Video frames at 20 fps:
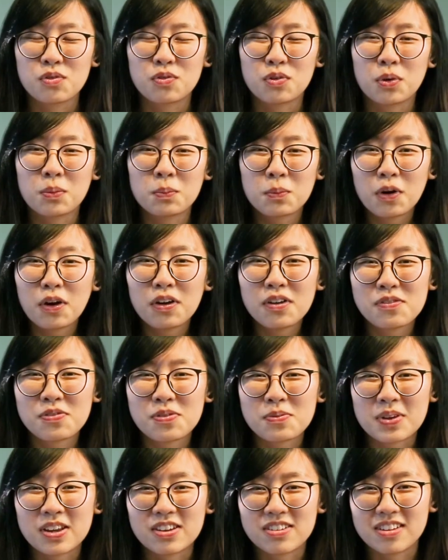For more
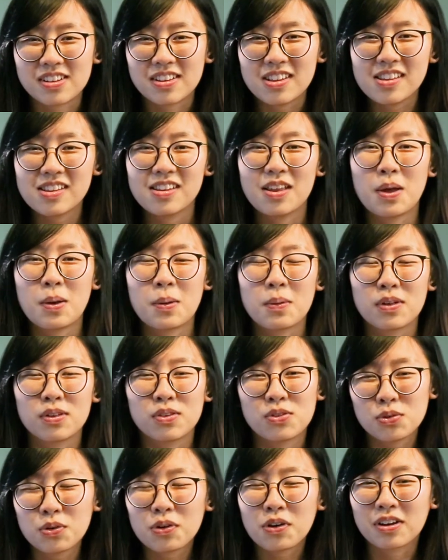information,
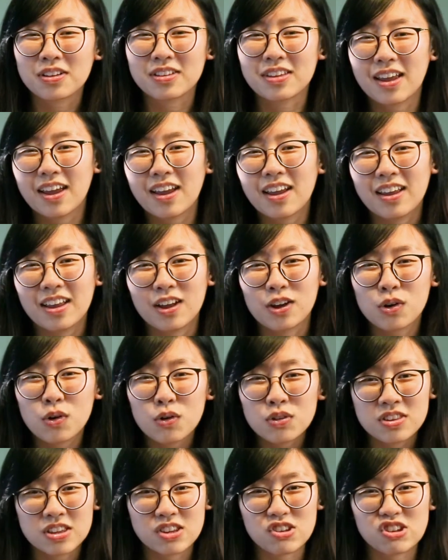do contact Go
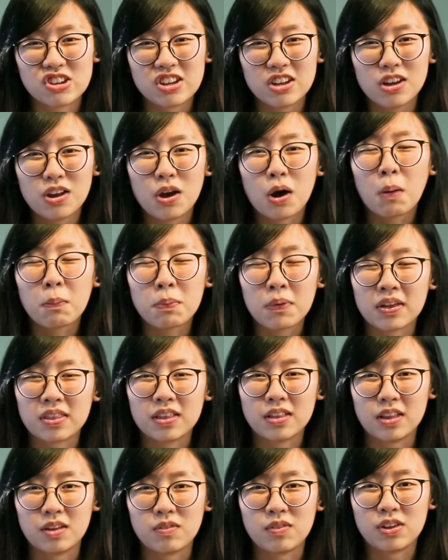Sinji or
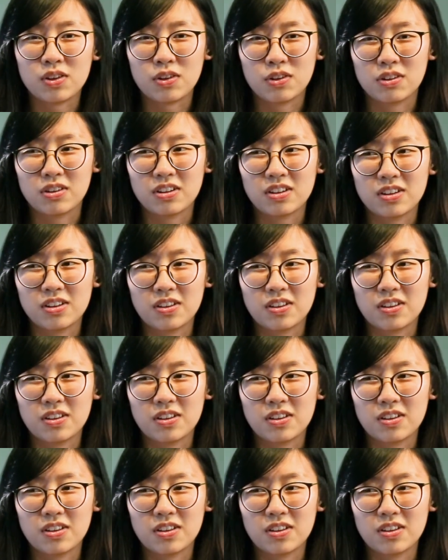Brother David Yong.